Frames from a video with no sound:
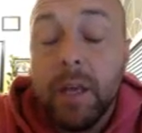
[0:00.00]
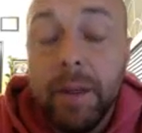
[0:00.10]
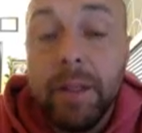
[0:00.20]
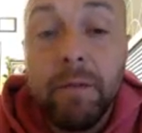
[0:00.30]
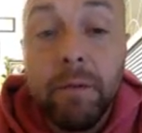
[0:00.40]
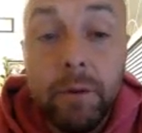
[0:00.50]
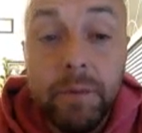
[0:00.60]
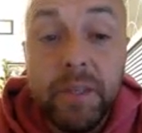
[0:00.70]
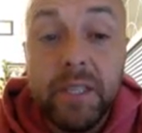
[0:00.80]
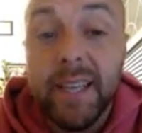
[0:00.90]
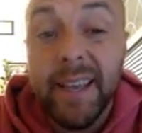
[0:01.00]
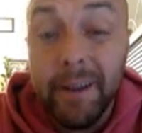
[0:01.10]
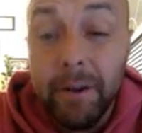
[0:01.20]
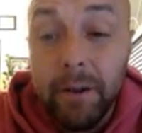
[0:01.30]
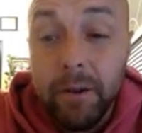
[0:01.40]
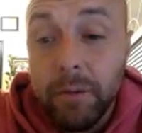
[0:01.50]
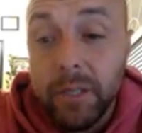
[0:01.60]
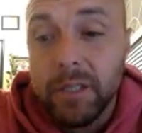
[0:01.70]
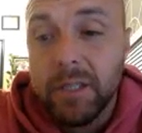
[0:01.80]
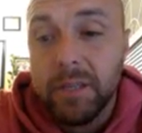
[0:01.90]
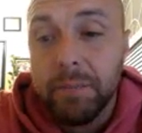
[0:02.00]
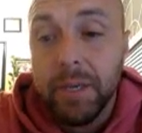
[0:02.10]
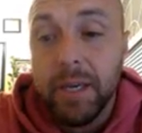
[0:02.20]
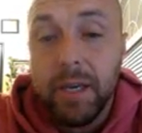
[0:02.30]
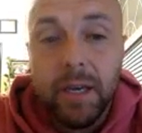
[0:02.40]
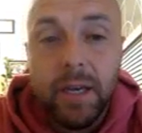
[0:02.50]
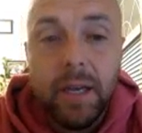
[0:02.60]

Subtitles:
about the verb ser, which is to be,